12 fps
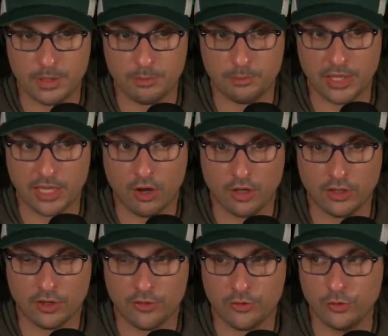be play Call
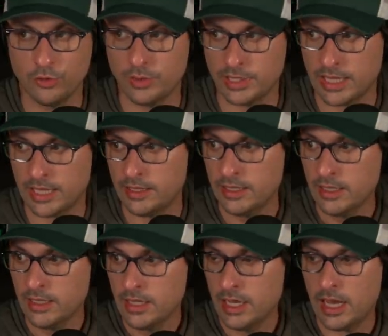of Cthulhu again.
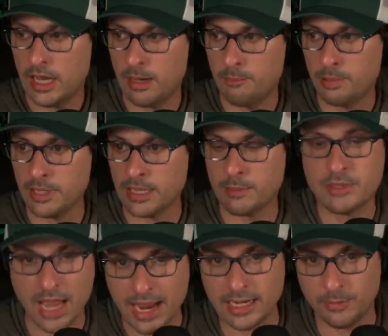Uh, but like I'm
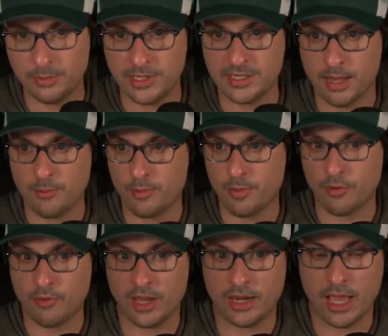dying to play Cyberpunk Red.